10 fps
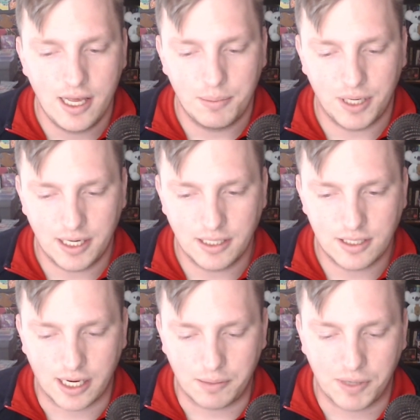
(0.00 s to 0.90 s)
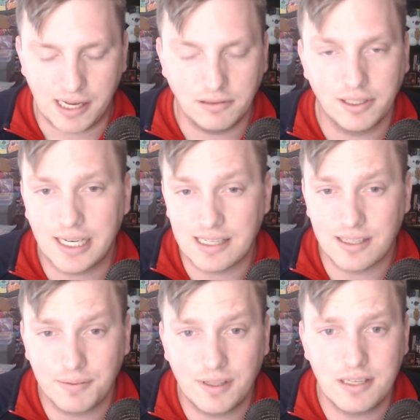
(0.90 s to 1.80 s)
But it's like, when I look at
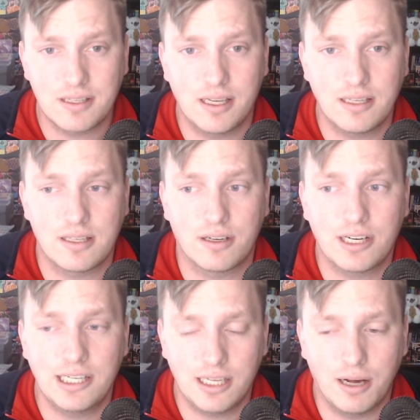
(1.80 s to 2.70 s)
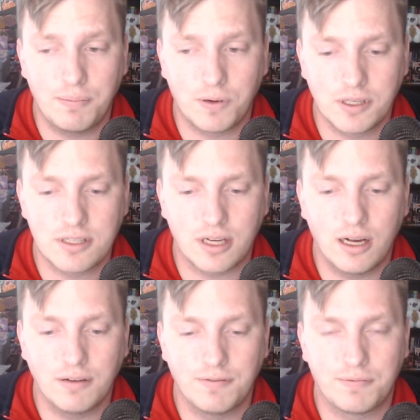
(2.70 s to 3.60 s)
some of these things, they're getting upwards
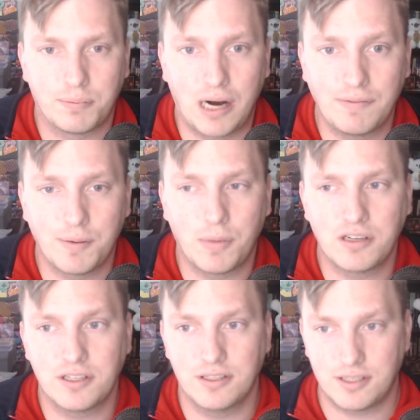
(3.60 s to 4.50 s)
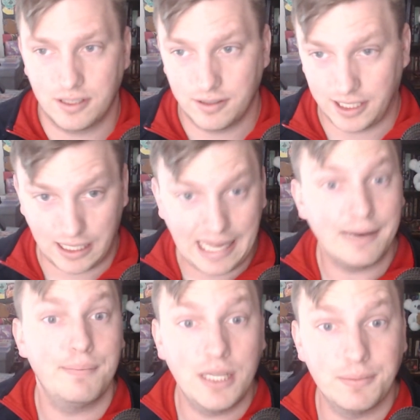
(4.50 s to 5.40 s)
of profit margins, like at a
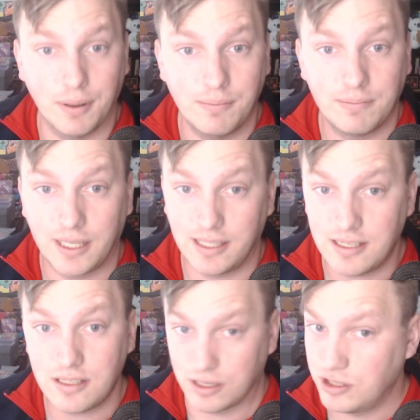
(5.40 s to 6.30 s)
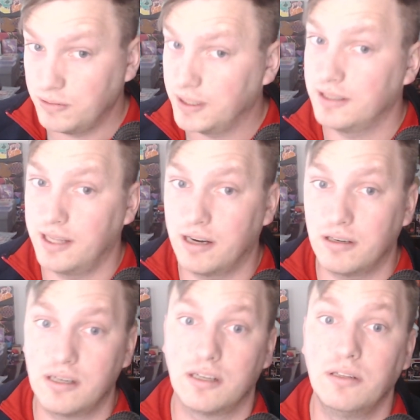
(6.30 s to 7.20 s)
minimum. Like, this is assuming they
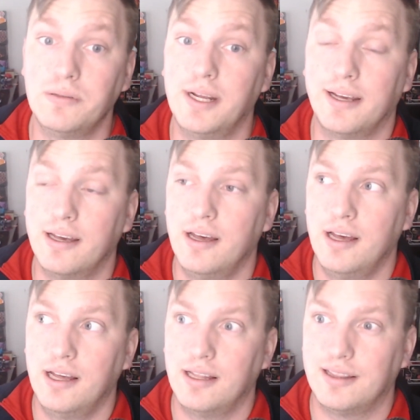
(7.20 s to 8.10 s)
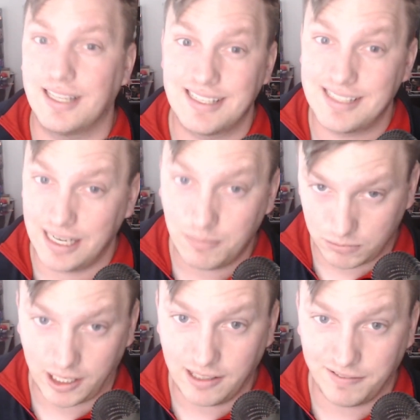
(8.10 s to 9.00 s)
are including the same
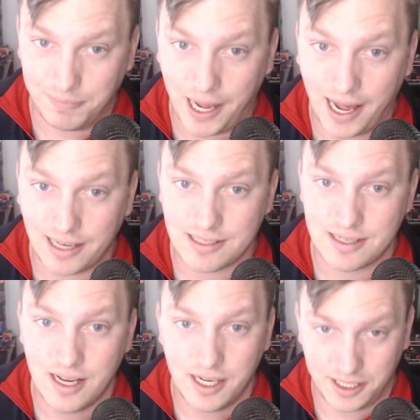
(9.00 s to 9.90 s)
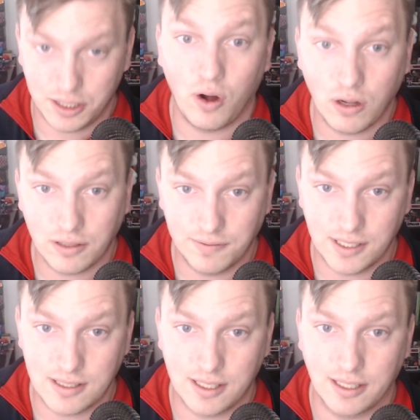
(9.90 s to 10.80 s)
rate of packs and all of
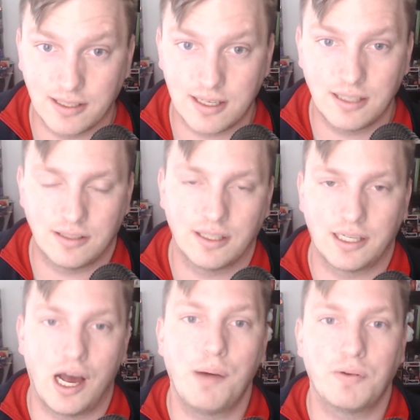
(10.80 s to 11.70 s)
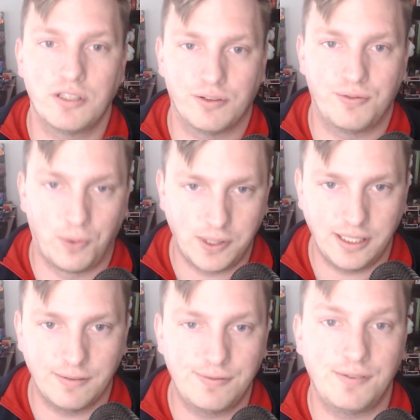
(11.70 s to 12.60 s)
these things, is like upwards of 40
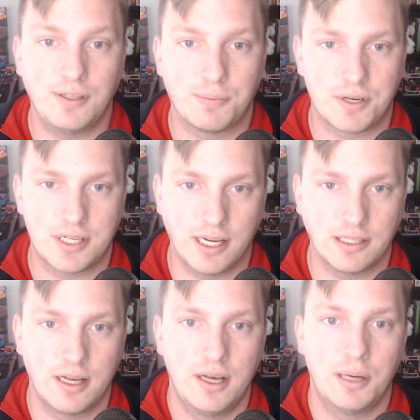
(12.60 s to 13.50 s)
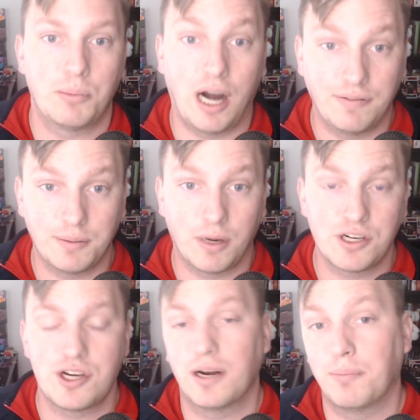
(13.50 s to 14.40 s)
and 50% profit
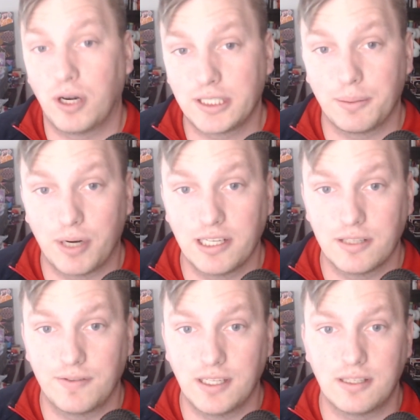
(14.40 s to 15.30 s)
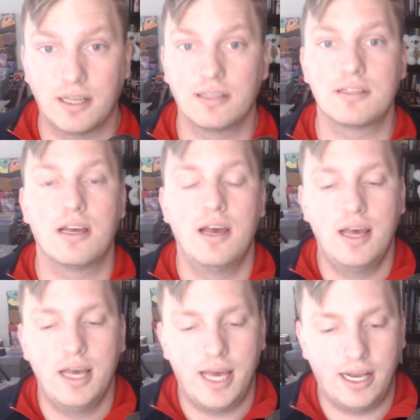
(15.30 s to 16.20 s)
margin on market price of these things.
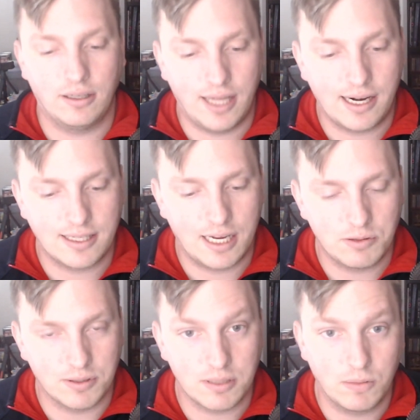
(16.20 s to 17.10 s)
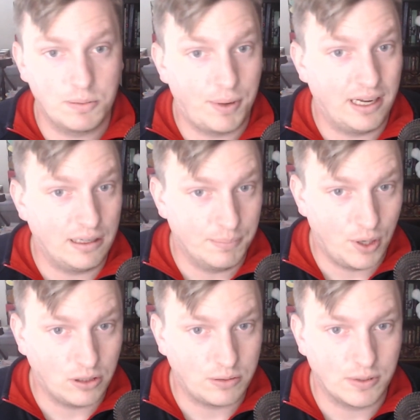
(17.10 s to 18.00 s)
And a lot of times when someone's buying in
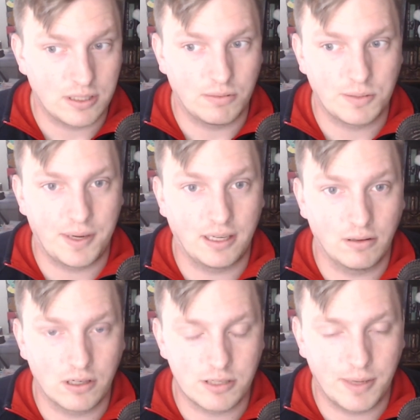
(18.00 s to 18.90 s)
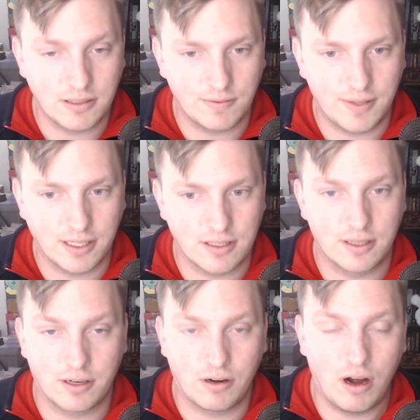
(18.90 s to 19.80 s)
bulk, when someone's buying large amounts of things,
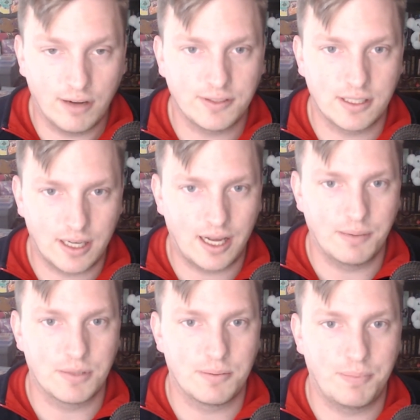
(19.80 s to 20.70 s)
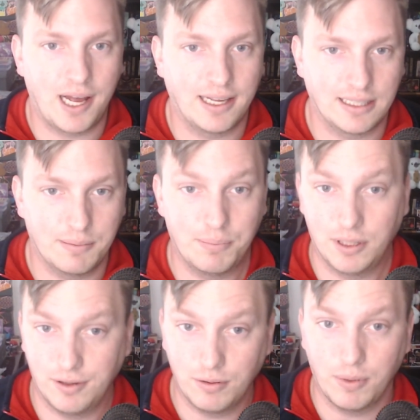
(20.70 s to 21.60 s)
they're oftentimes buying them
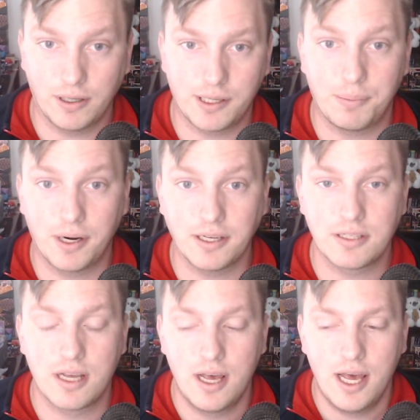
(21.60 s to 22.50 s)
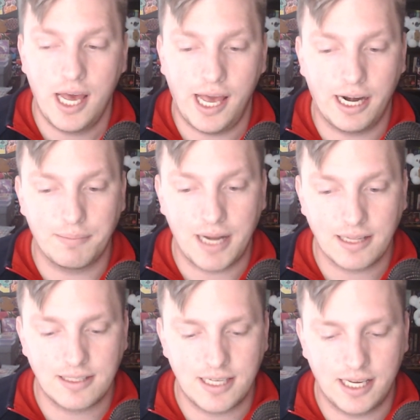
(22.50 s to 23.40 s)
below market price. And I'm
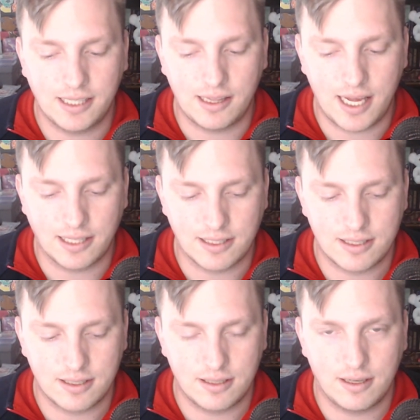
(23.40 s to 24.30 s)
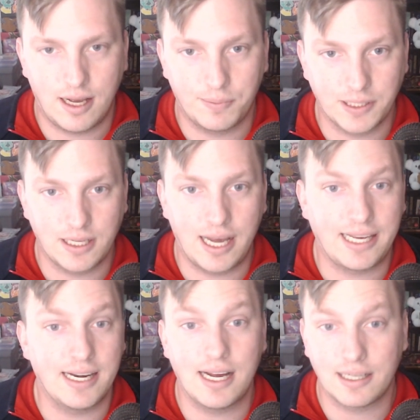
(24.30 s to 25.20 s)
not saying that that's what, I
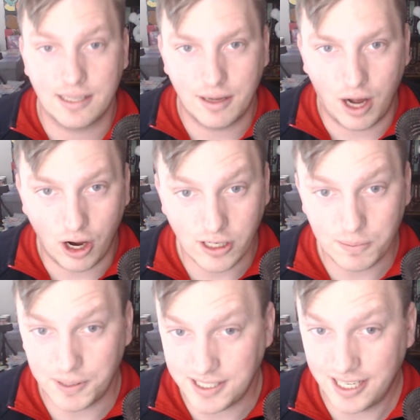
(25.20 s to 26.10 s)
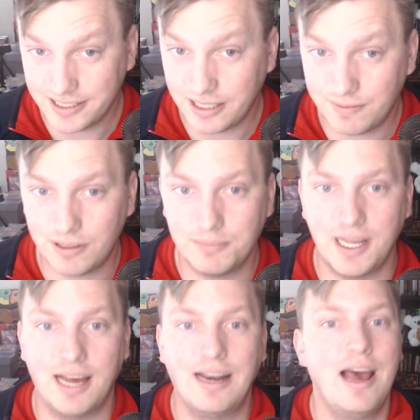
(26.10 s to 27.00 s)
cannot 100% confirm
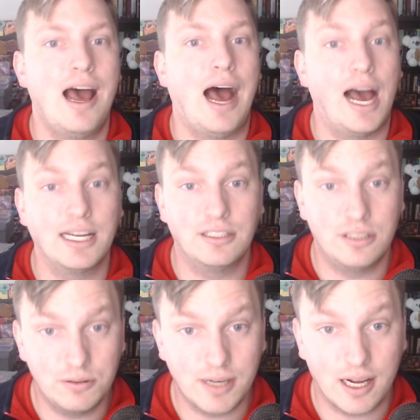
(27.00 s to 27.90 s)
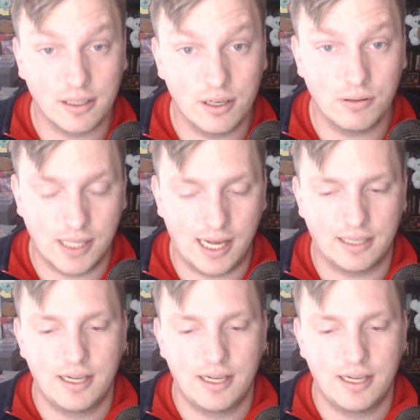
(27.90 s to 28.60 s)
that. I do not know that.